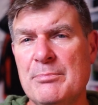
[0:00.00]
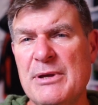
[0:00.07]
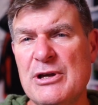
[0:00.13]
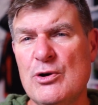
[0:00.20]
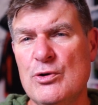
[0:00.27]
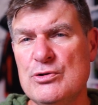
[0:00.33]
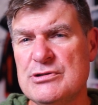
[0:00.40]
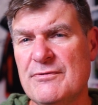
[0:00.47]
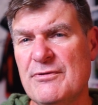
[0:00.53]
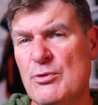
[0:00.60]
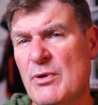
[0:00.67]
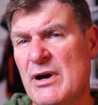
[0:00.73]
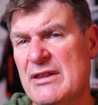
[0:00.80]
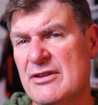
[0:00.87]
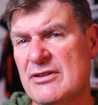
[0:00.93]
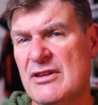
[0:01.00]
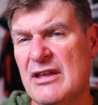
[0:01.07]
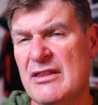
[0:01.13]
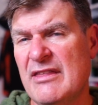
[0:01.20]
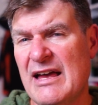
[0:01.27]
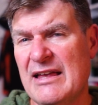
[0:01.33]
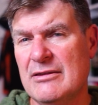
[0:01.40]
because of the way
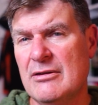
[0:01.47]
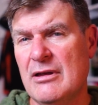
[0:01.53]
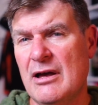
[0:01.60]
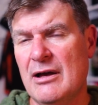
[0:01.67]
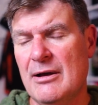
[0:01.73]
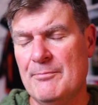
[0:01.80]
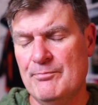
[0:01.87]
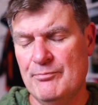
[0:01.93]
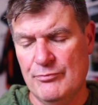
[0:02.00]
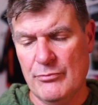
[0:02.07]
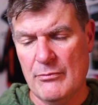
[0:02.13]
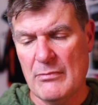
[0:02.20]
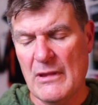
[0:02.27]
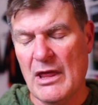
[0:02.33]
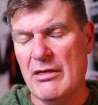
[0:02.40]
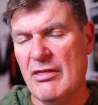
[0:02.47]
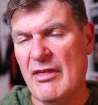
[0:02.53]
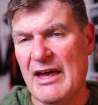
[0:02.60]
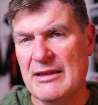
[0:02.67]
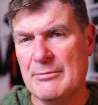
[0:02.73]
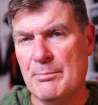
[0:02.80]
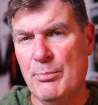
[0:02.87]
that
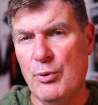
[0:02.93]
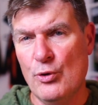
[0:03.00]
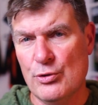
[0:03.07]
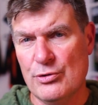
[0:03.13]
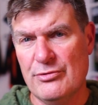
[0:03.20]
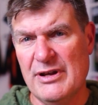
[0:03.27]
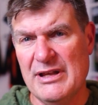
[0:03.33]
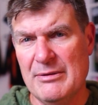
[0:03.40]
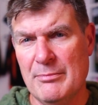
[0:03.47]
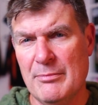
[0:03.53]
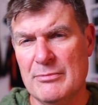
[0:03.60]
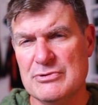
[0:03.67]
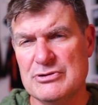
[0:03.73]
bordering